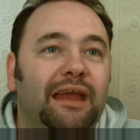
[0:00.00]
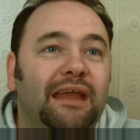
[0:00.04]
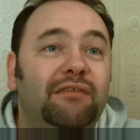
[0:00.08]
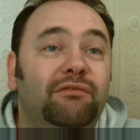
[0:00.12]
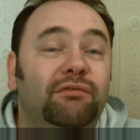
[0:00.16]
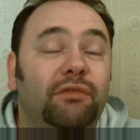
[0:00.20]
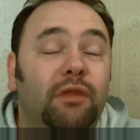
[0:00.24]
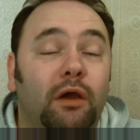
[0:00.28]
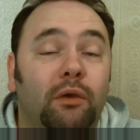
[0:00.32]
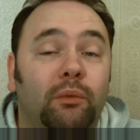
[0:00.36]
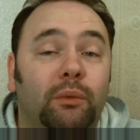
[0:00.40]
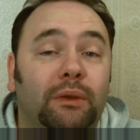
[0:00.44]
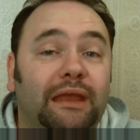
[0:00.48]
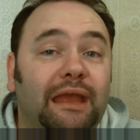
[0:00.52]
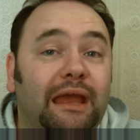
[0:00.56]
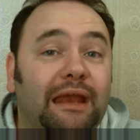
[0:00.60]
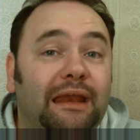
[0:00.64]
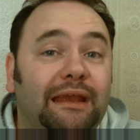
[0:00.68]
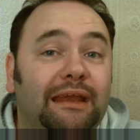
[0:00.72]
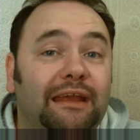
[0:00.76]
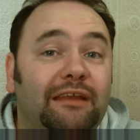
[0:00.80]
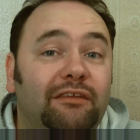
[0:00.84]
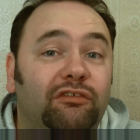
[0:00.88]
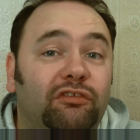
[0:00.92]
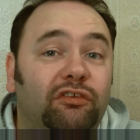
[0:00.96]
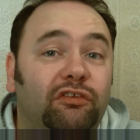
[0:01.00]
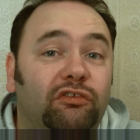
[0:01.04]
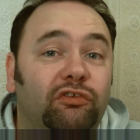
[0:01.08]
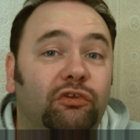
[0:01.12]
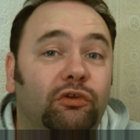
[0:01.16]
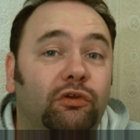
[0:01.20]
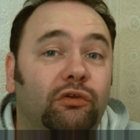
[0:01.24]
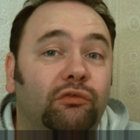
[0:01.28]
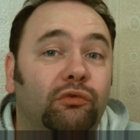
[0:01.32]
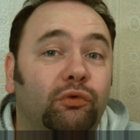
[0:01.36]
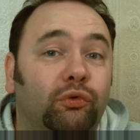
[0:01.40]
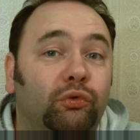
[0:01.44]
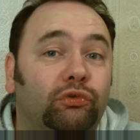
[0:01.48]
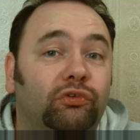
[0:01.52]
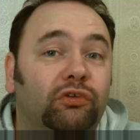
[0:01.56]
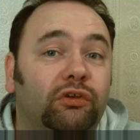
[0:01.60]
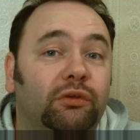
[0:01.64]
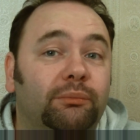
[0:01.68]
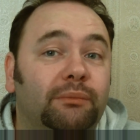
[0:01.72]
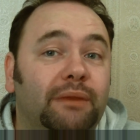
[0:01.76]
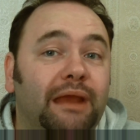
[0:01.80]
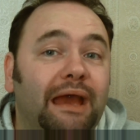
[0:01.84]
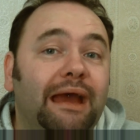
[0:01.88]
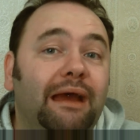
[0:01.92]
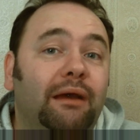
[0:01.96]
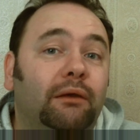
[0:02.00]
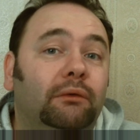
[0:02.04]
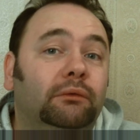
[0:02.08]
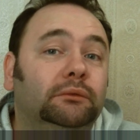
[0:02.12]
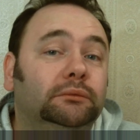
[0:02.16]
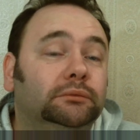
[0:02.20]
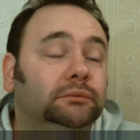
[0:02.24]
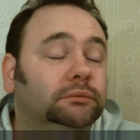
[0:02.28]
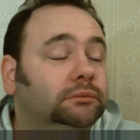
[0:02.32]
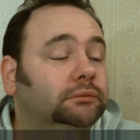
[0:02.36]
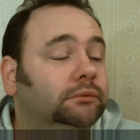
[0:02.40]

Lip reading: even though we're getting into sort of autumn now.